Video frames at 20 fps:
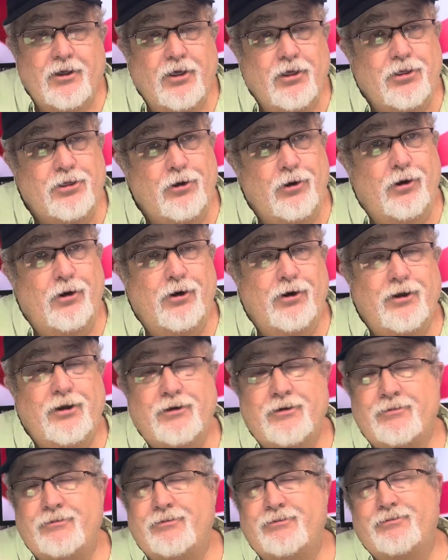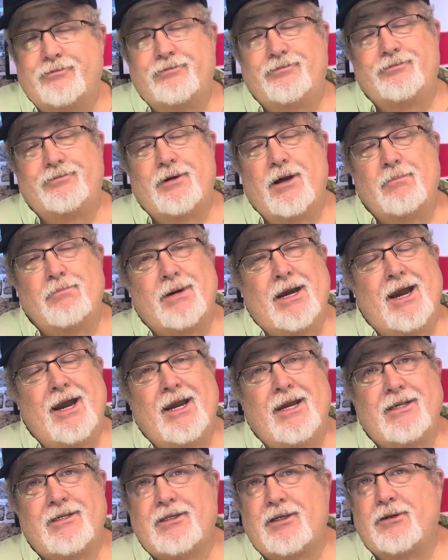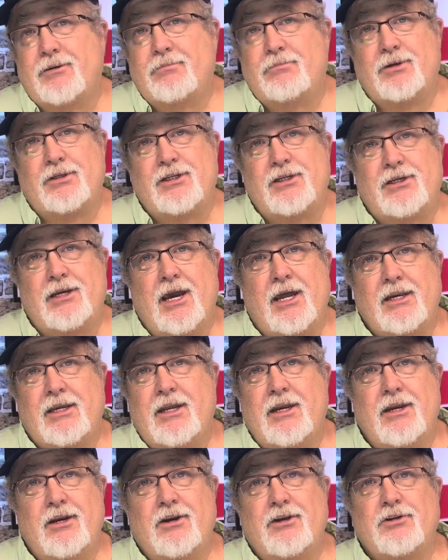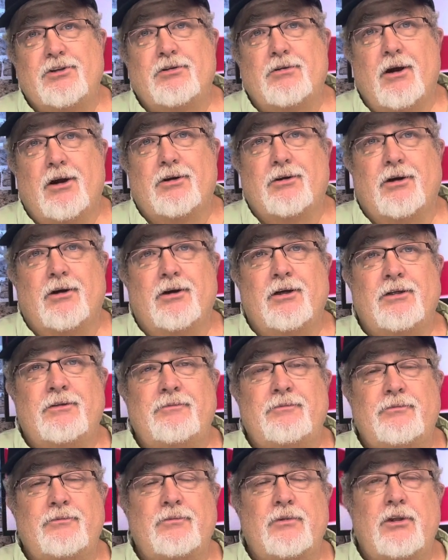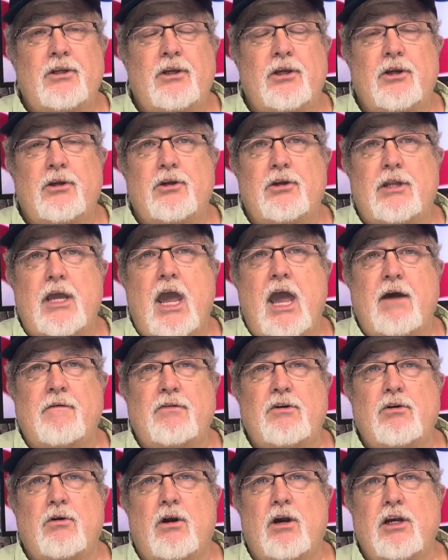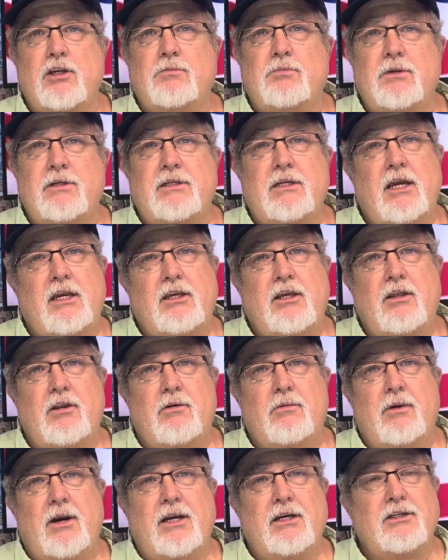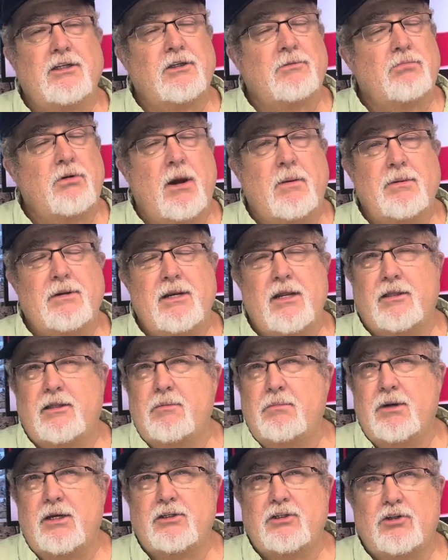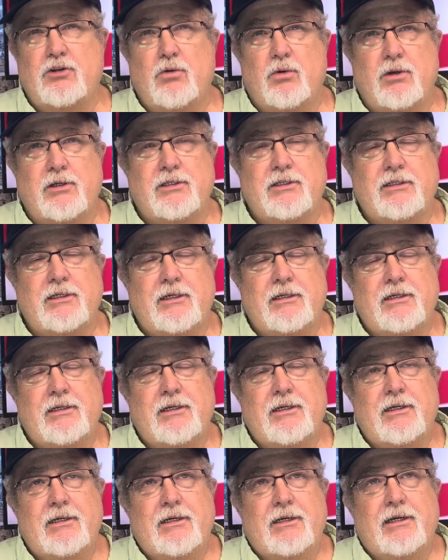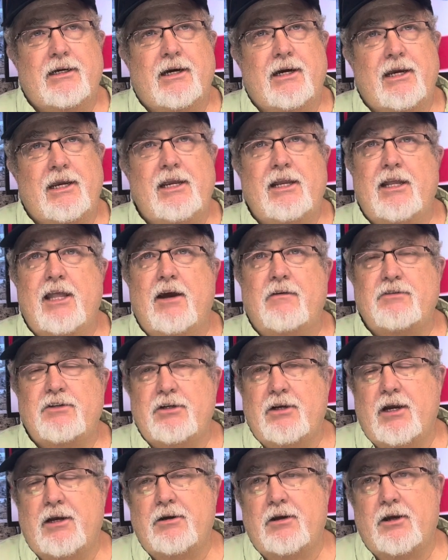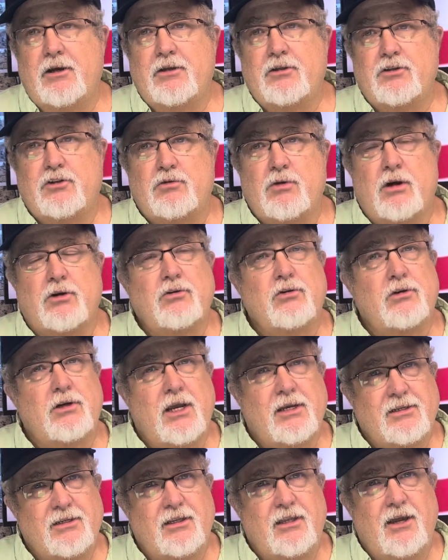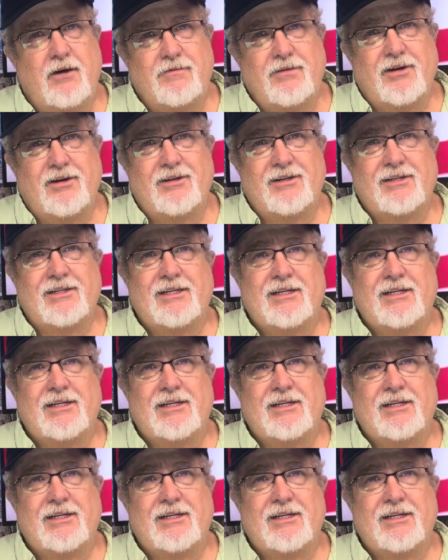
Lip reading: Third, I'm biased, but you got to get an instructor. Having your husband take you to the range is probably not the best choice. He loves you. An instructor doesn't love you,